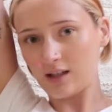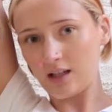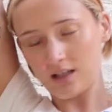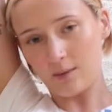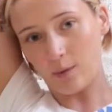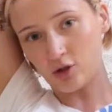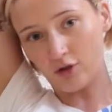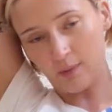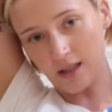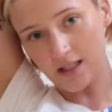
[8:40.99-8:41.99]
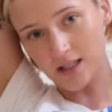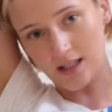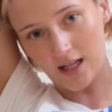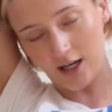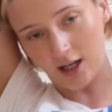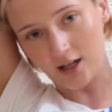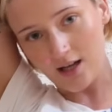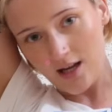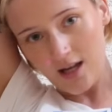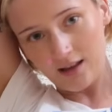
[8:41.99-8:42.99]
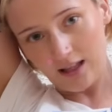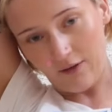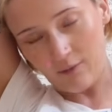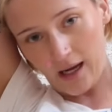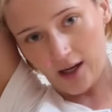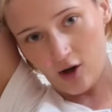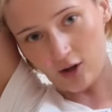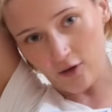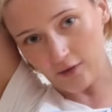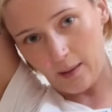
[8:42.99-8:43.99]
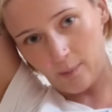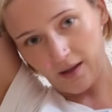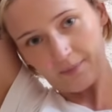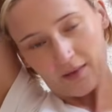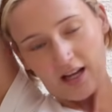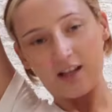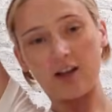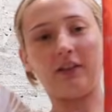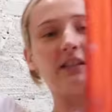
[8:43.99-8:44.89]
He has a bunch of pieces there that have paint all over it, but that